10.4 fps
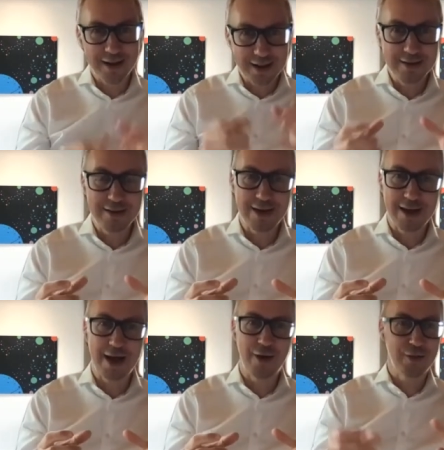
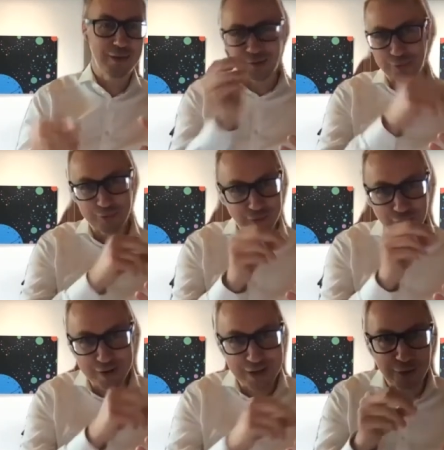India, and
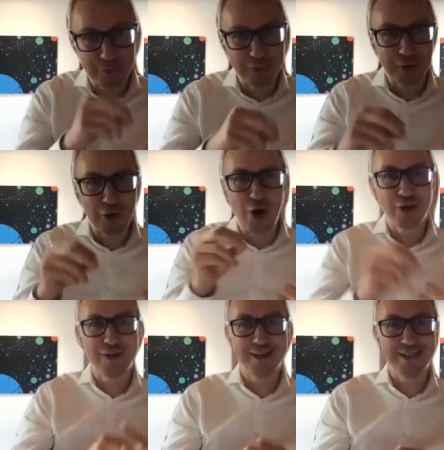starting out with a
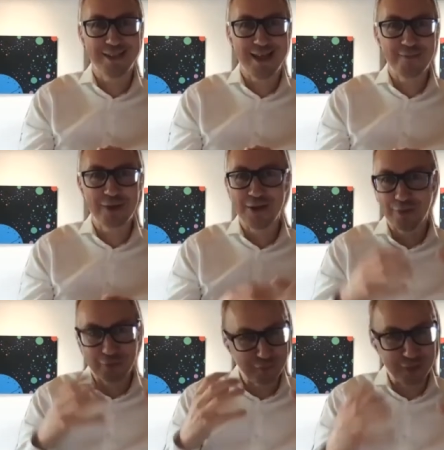cocktail napkin
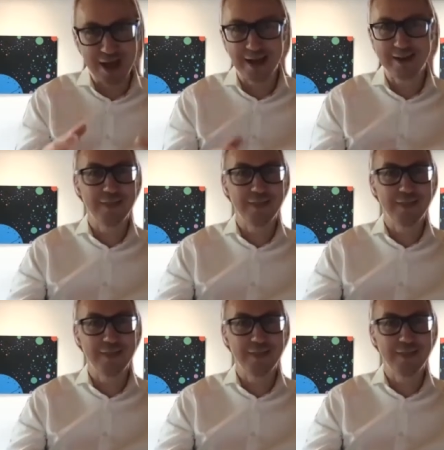on the flight,